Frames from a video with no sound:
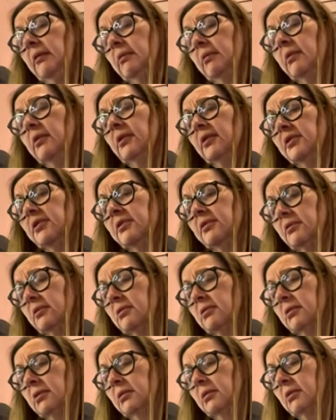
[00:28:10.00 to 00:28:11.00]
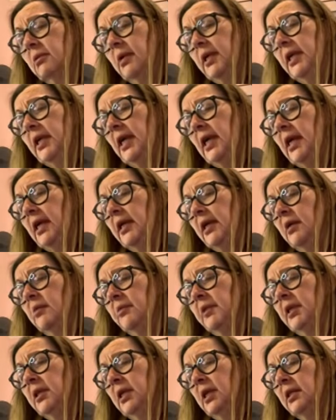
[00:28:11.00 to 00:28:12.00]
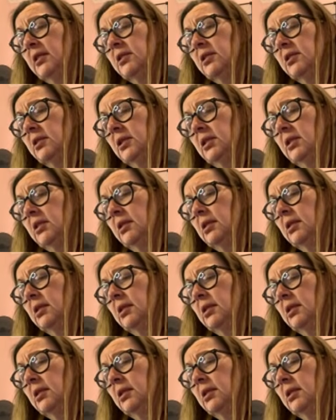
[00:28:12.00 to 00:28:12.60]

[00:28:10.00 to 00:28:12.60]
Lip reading: was quite high up there, actually.